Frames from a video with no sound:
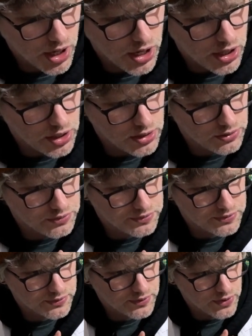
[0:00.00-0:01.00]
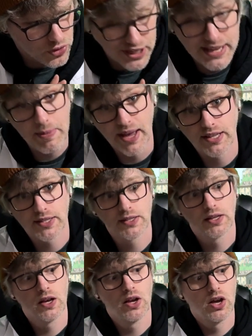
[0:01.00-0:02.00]
of the
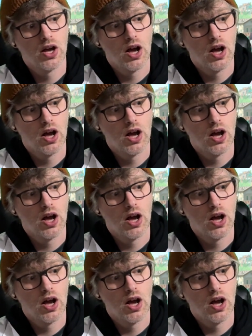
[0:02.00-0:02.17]
gimmicks.